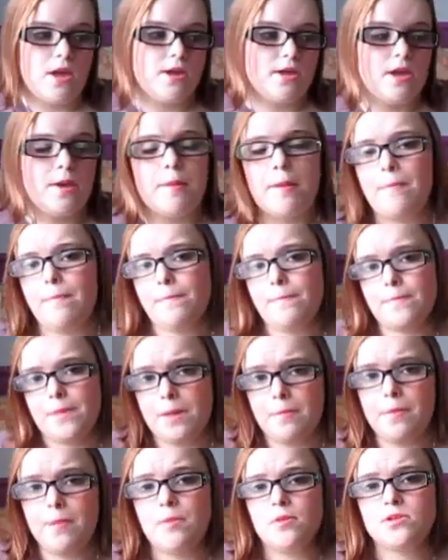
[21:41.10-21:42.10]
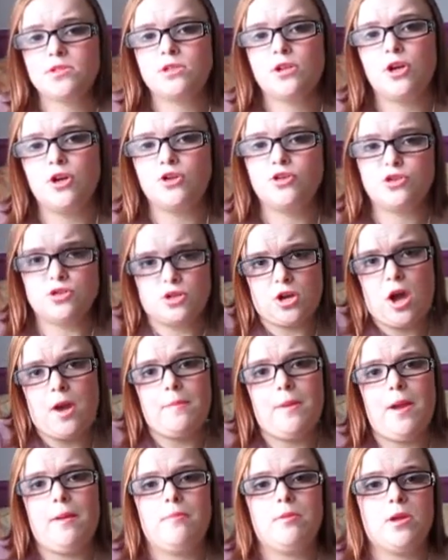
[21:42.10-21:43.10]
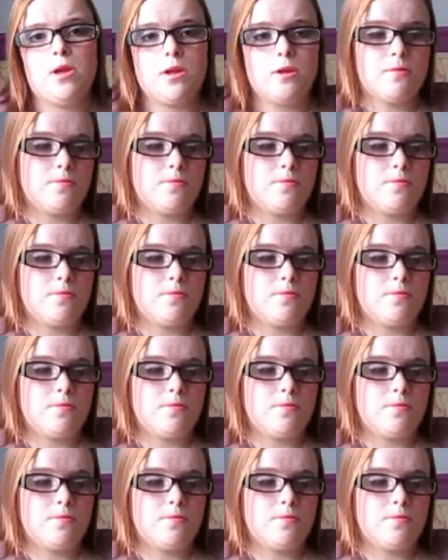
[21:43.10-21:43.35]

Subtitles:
Get me a box of those, I'm happy.